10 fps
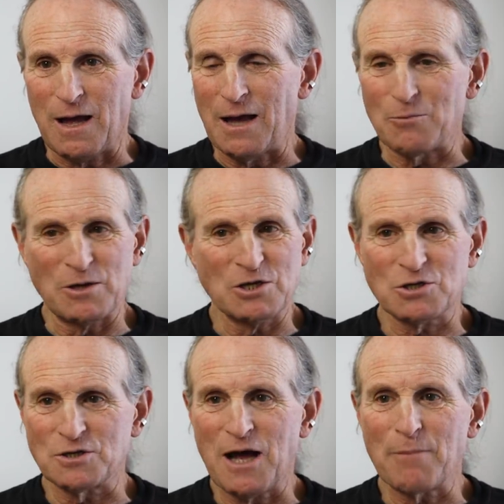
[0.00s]
And we
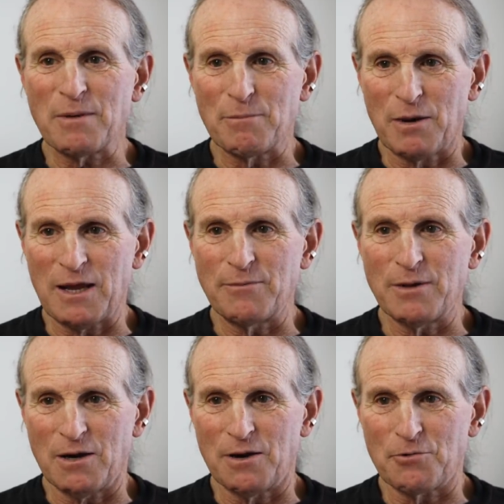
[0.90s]
should not be
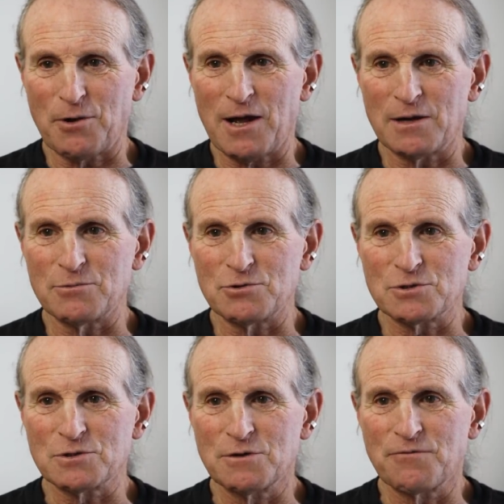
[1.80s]
blaming other
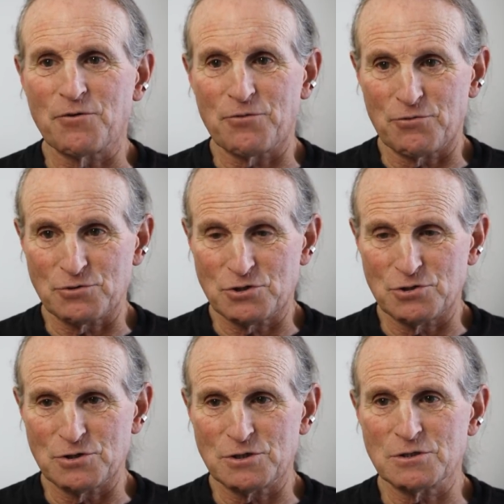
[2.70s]
animals for those
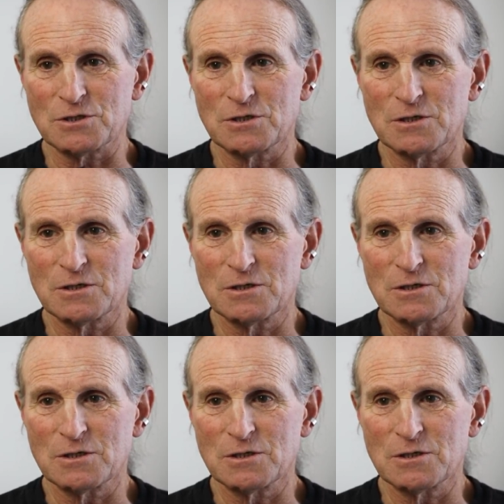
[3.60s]
choices.